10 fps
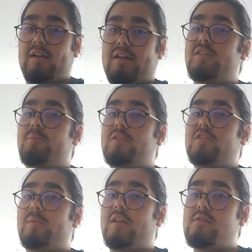After
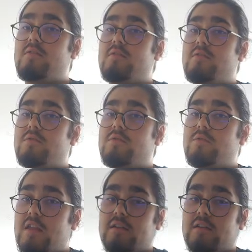bishop a3,
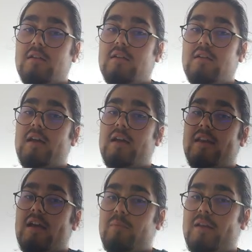I can now
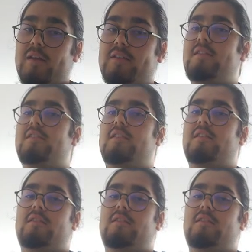play d6 and